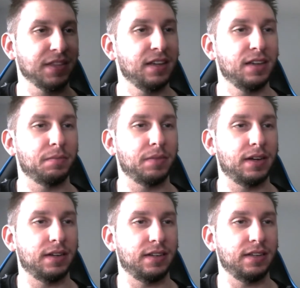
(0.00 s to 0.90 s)
But
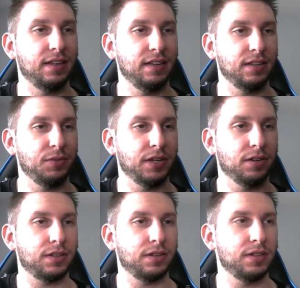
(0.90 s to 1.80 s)
uh, yeah, there we go.
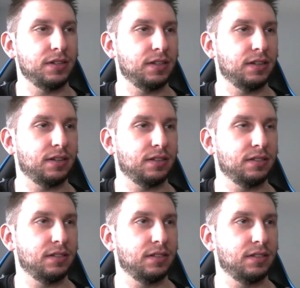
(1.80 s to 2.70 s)
There is uh,
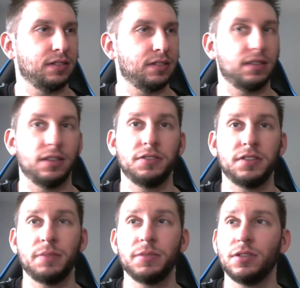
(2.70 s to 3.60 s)
there's
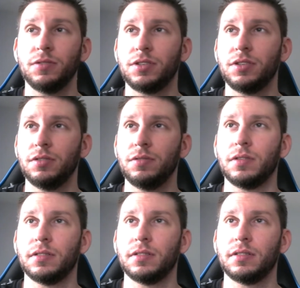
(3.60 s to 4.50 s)
episode two.
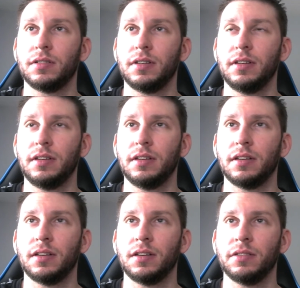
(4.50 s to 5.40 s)

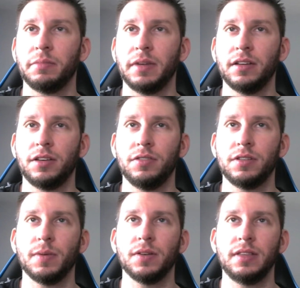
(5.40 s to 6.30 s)
Although I'm kind of curious
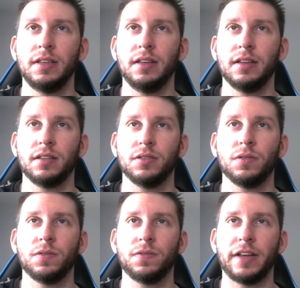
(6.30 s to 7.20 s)
about the uh, the whole
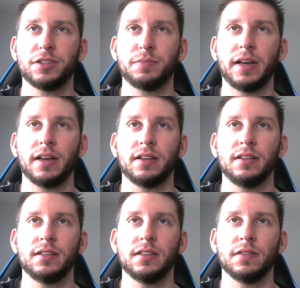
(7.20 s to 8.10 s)
flashback and
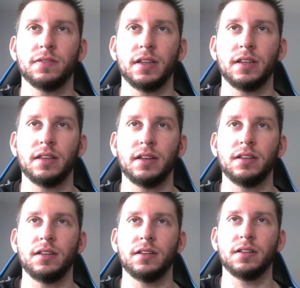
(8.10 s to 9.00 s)
stuff like that.
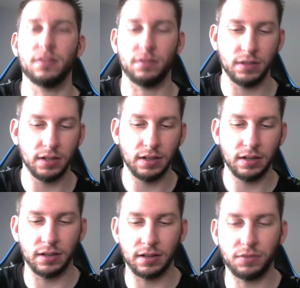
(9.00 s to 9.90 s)
You know,
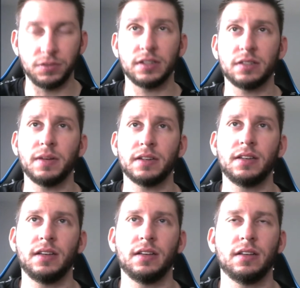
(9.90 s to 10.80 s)
I was
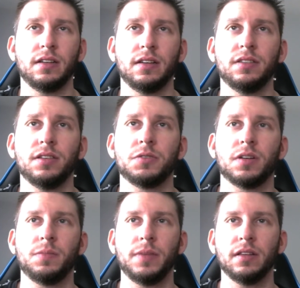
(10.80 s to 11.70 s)
expecting, I thought it was going to
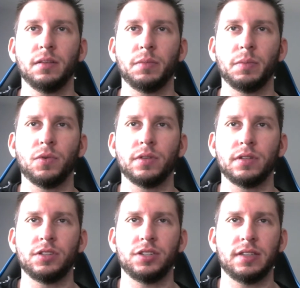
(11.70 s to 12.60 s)
be a little bit more than
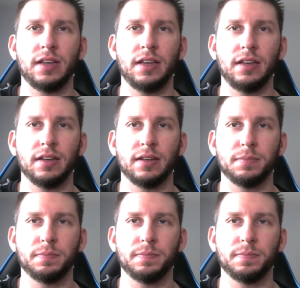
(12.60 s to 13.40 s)
just a, um,